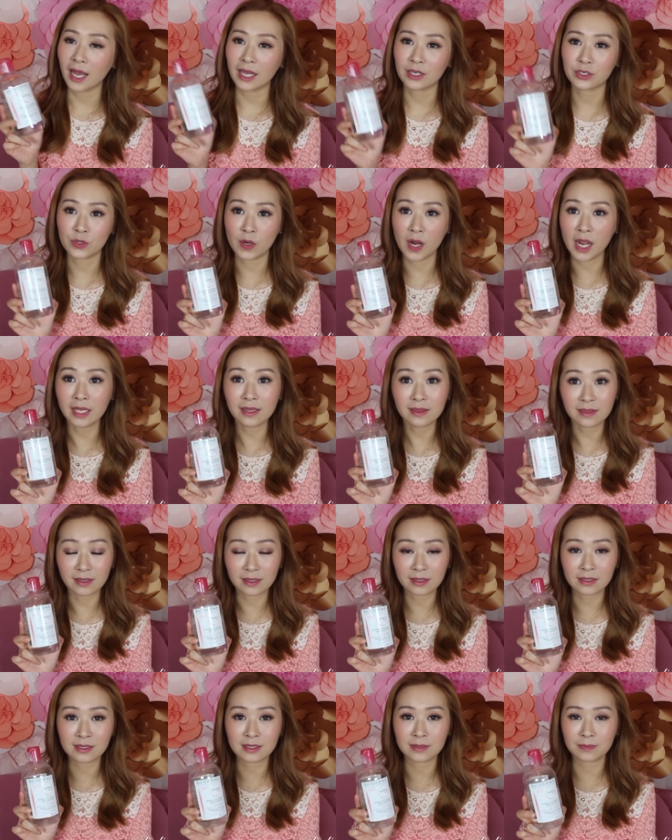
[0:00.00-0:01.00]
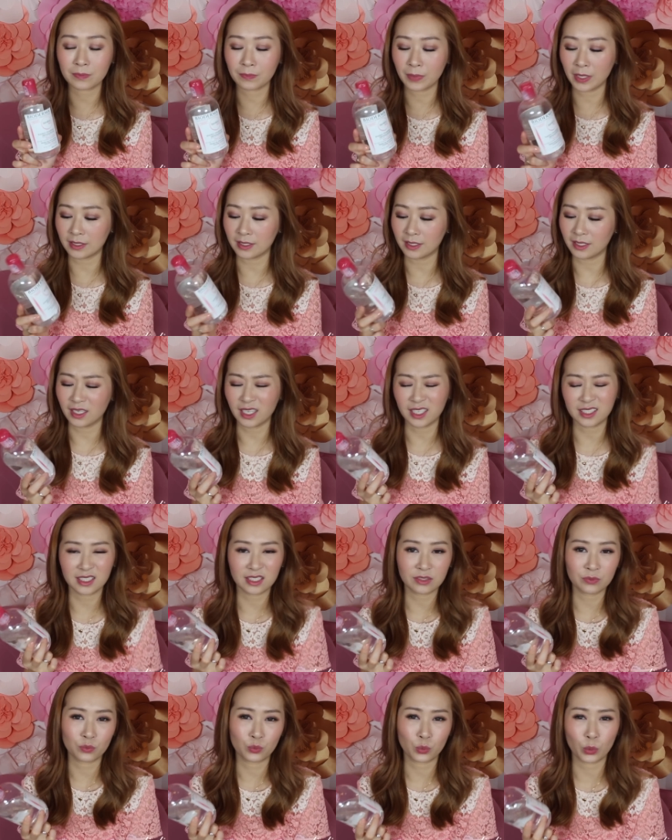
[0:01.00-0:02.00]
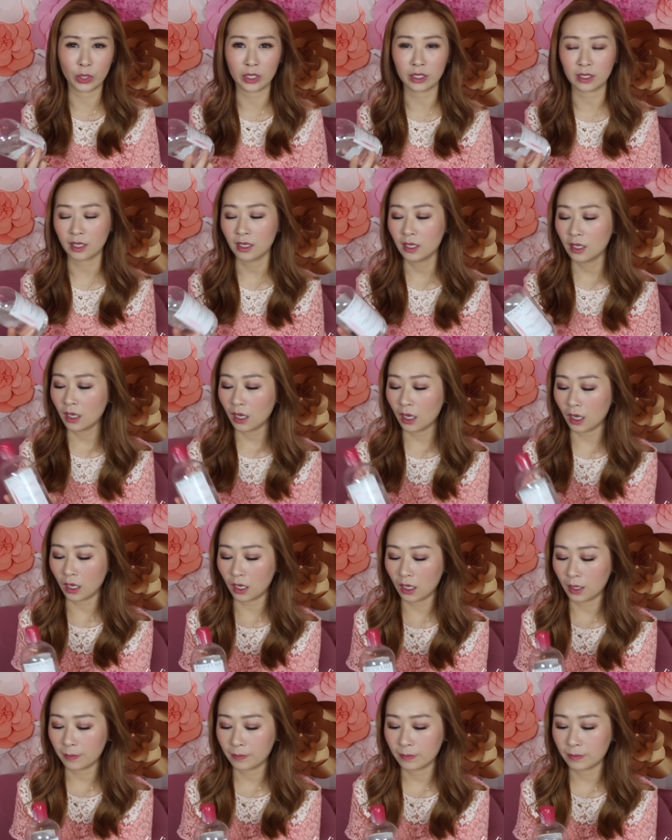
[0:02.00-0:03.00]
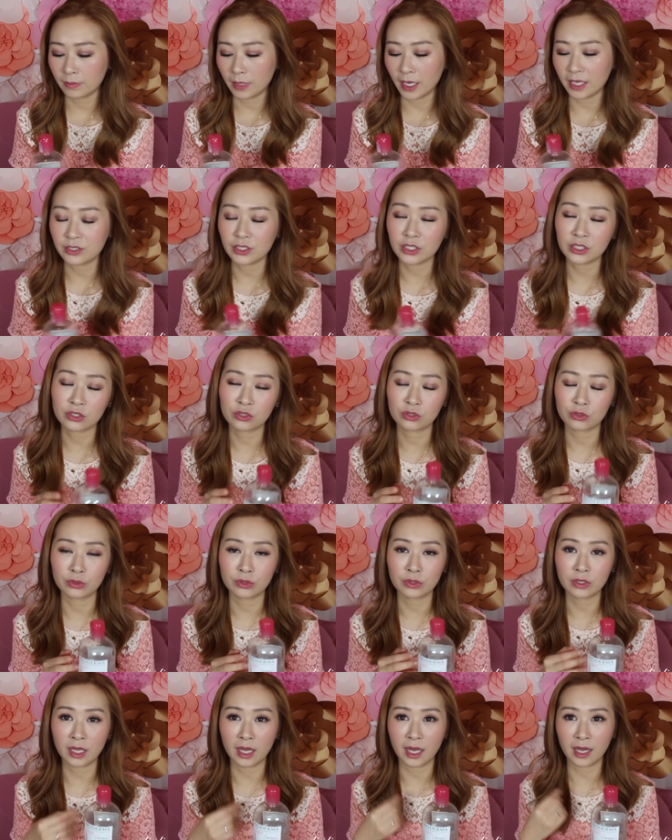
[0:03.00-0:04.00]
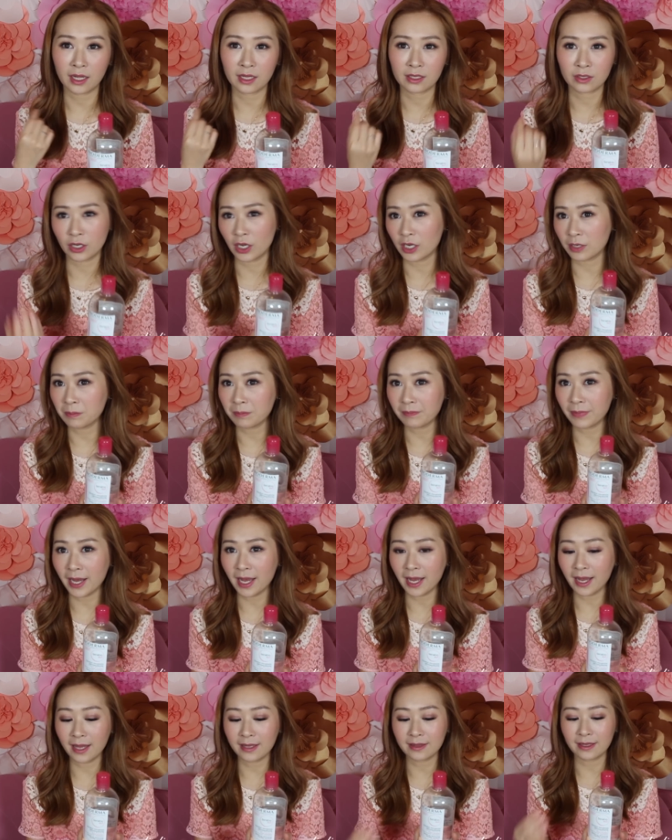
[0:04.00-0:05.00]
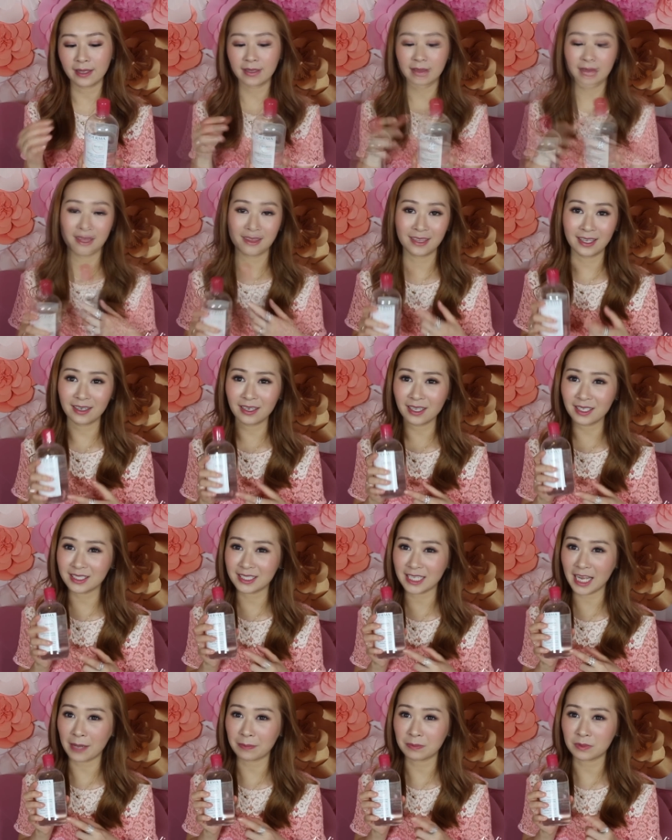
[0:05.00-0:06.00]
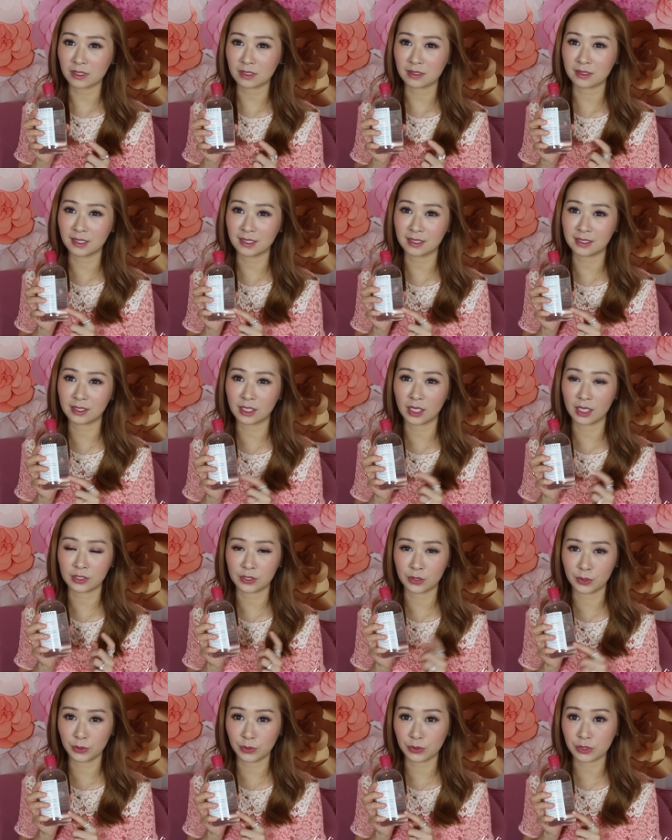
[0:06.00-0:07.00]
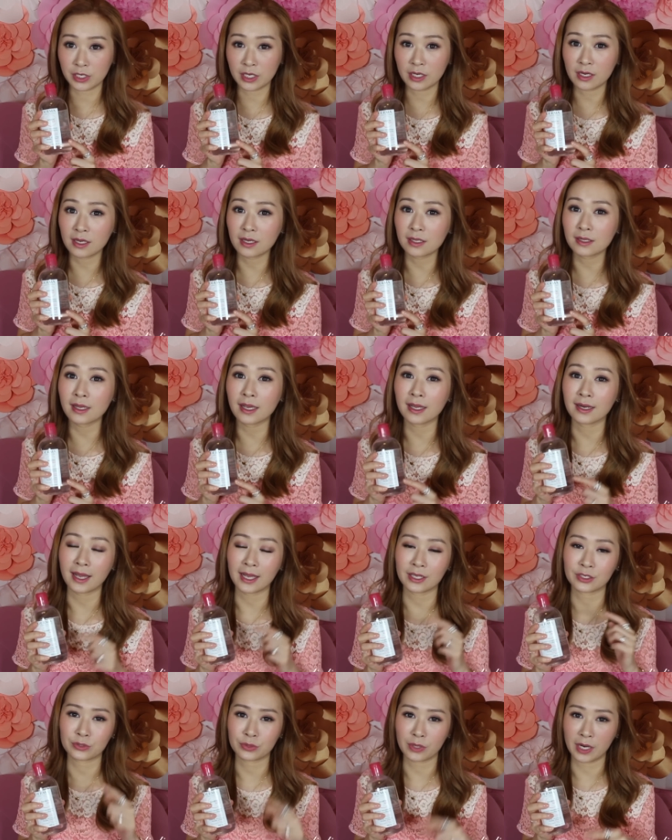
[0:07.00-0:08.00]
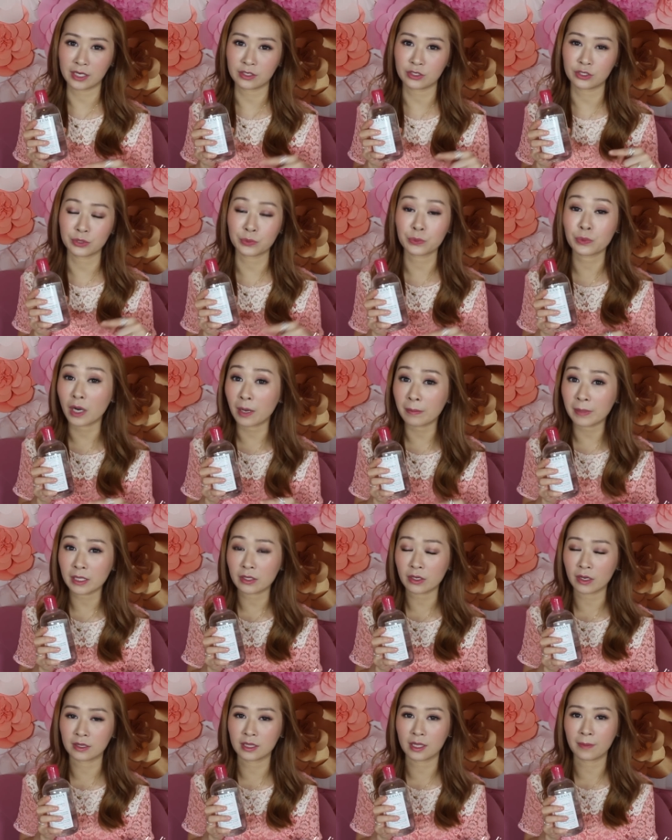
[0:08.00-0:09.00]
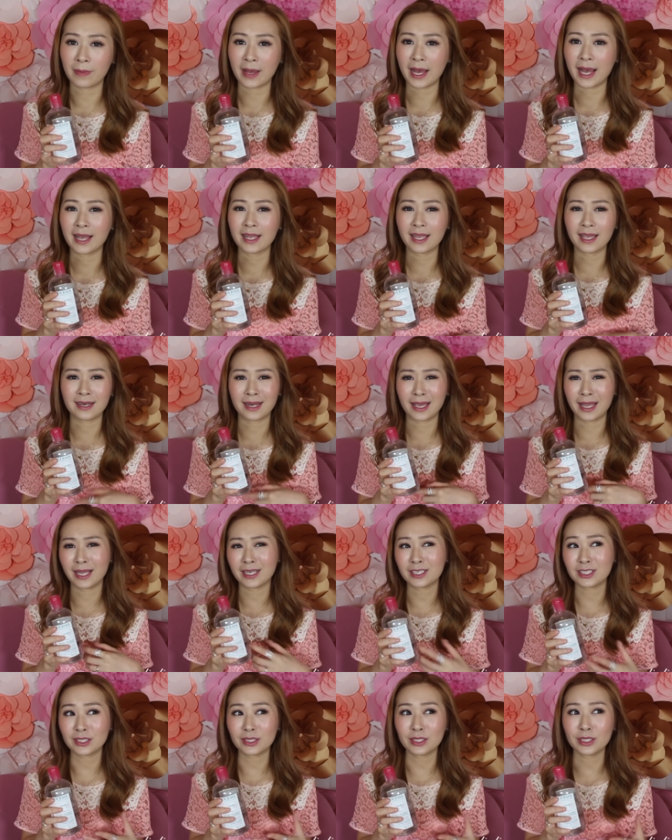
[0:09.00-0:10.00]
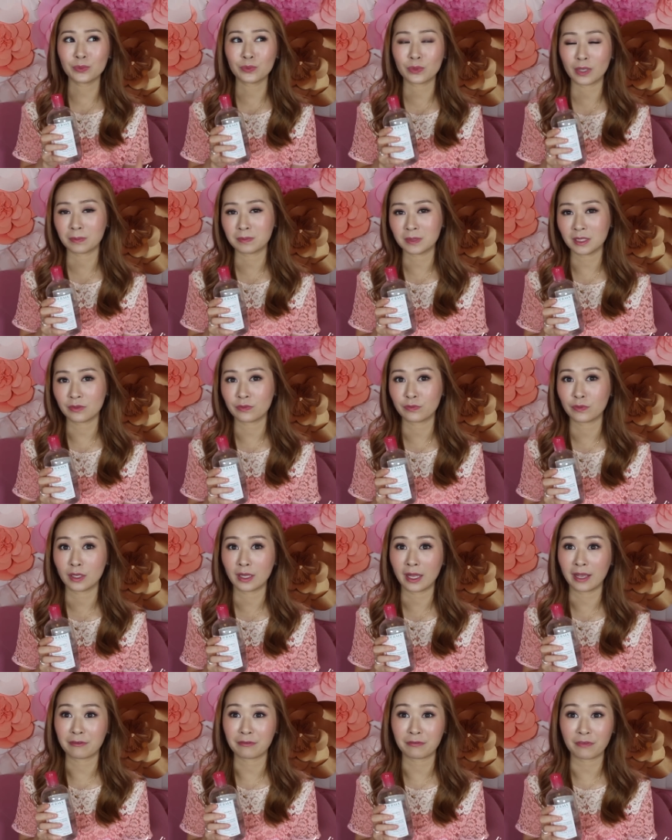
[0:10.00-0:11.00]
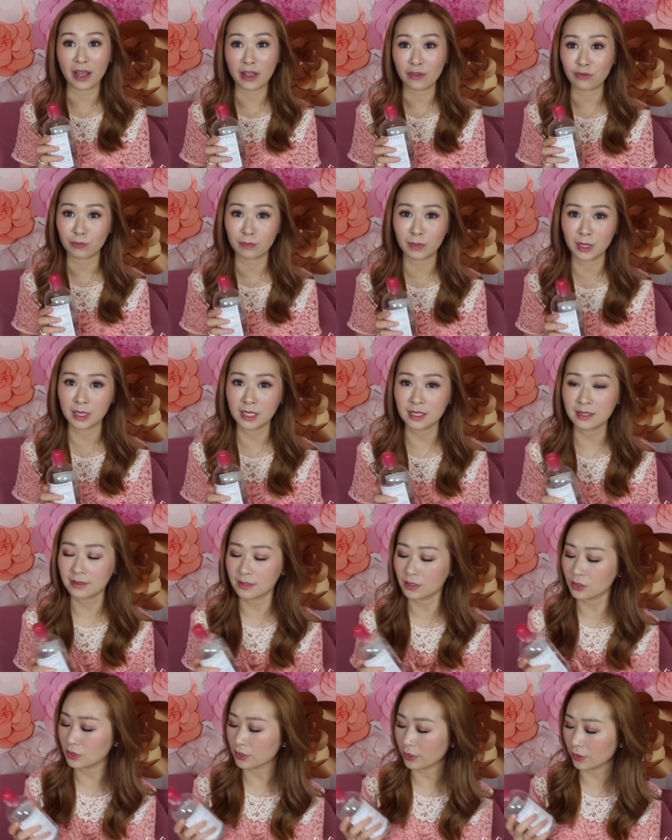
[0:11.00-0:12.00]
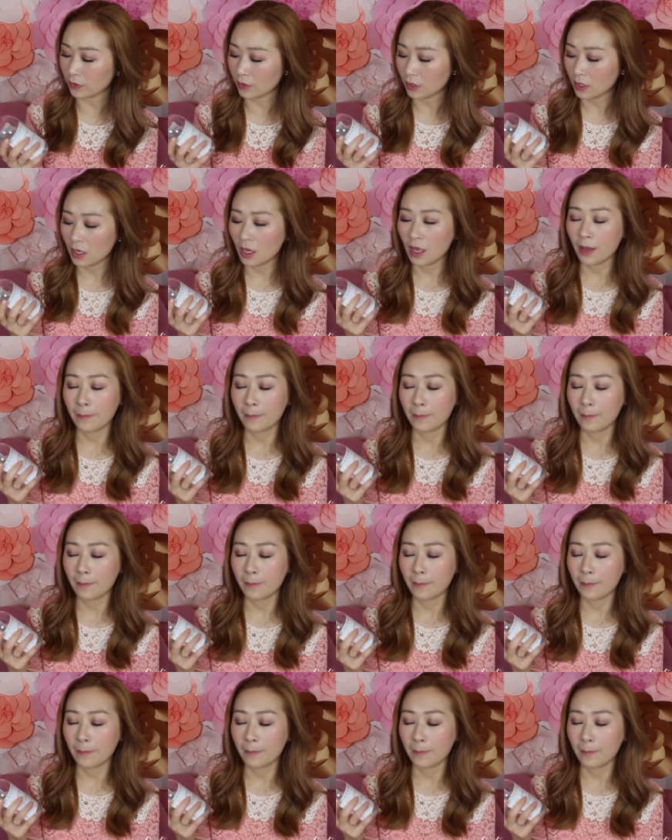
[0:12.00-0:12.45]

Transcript: I tried this but it didn't work. Um, I just took a cotton pad and, and then I dabbed this solution on and I tried to rub it on the back and I actually rubbed it for like 5 minutes or so